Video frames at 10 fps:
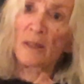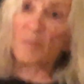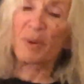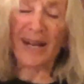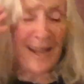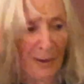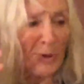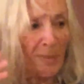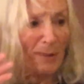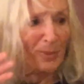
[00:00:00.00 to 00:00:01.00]
But I can't
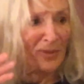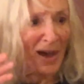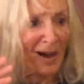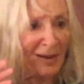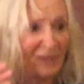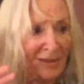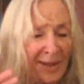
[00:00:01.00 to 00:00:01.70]
remember that.